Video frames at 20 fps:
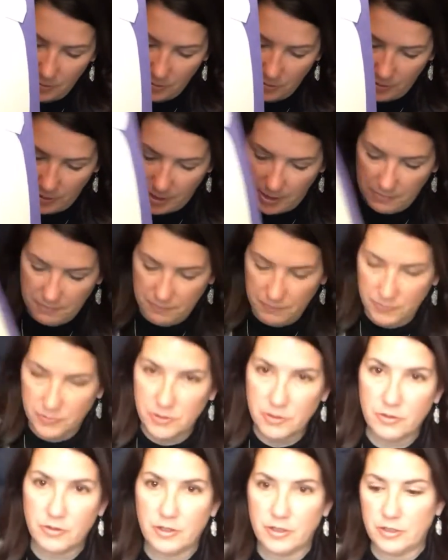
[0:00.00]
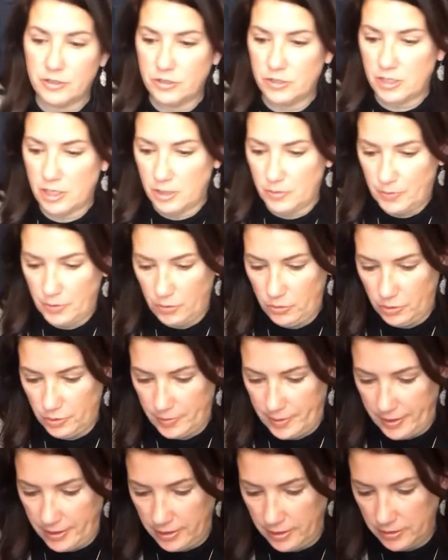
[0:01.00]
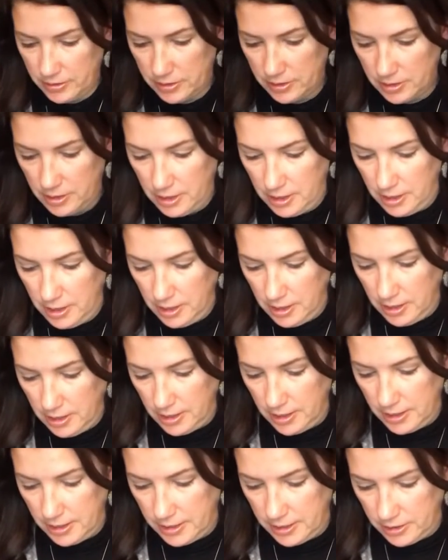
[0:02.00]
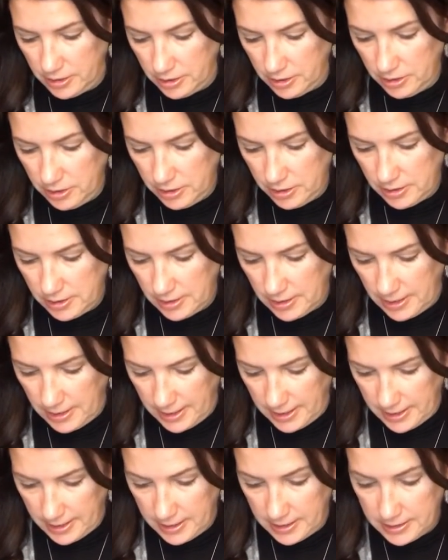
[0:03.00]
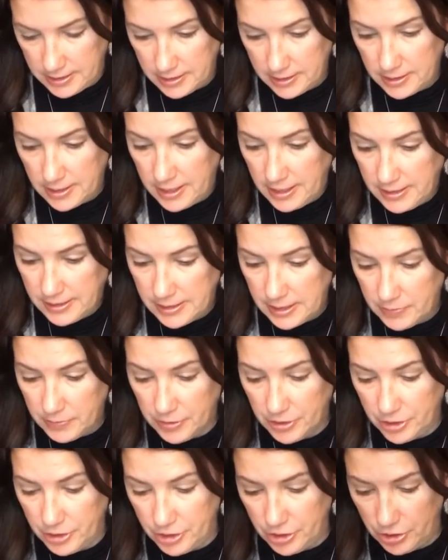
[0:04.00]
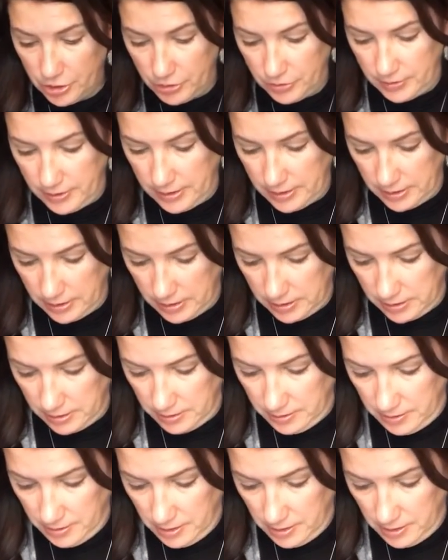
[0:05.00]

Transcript: Okay, so there's our polar bear's ears. And the next thing we're going to do is